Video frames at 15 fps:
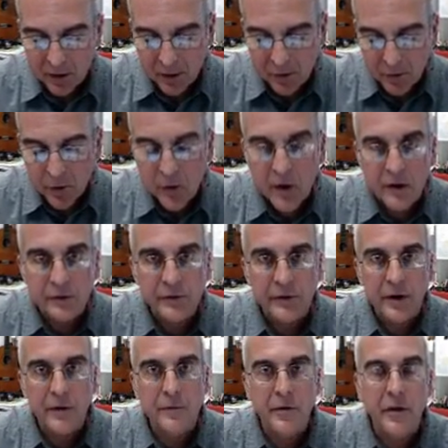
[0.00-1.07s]
neurons that
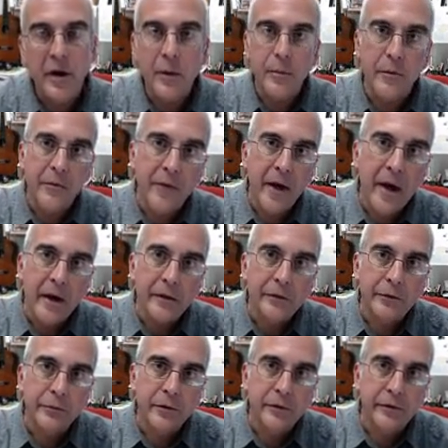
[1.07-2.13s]
govern the upper
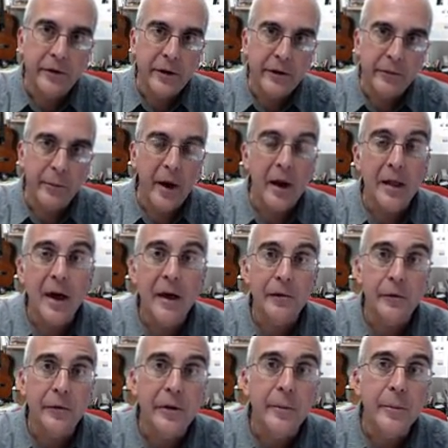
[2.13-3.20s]
face receive
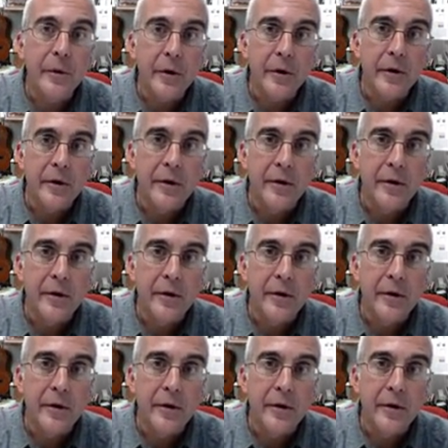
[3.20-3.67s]
bilateral input